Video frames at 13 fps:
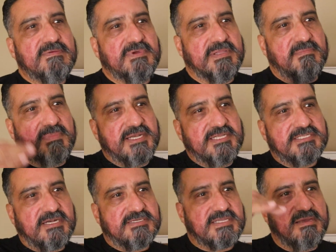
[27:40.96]
when the money
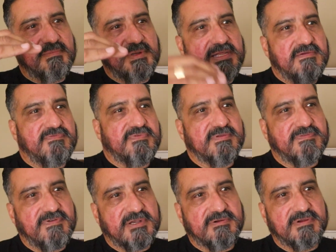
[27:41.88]
starts coming in from
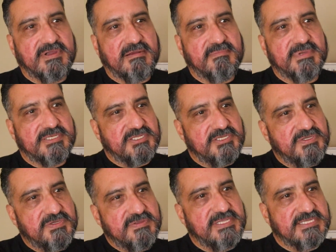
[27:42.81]
the federal government to
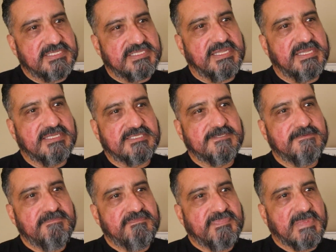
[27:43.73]
do these
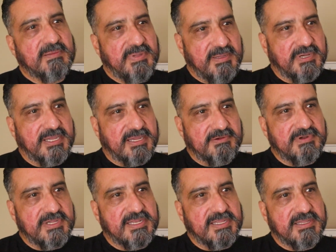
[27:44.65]
things, people get
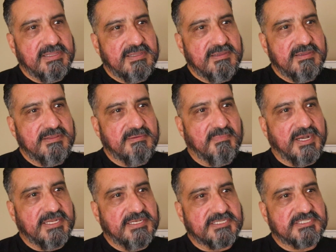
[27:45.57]
greedy. The
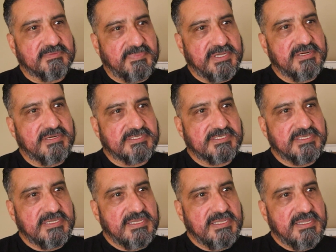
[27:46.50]
money
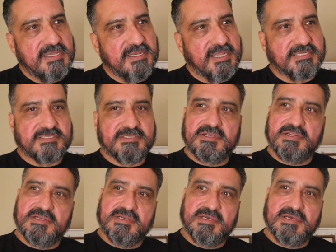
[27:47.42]
disappears. And next thing you
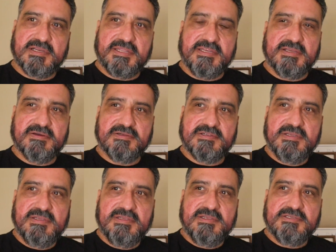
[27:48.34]
know, you look and you go,
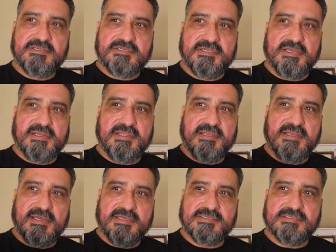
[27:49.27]
shit,
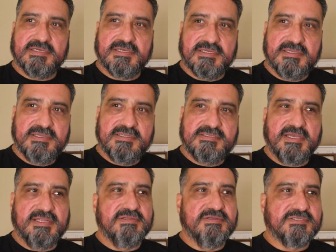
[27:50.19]
he has
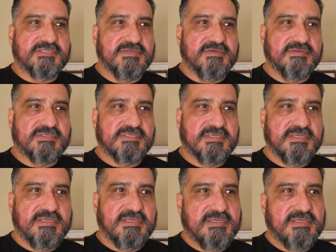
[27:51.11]
10 new suits.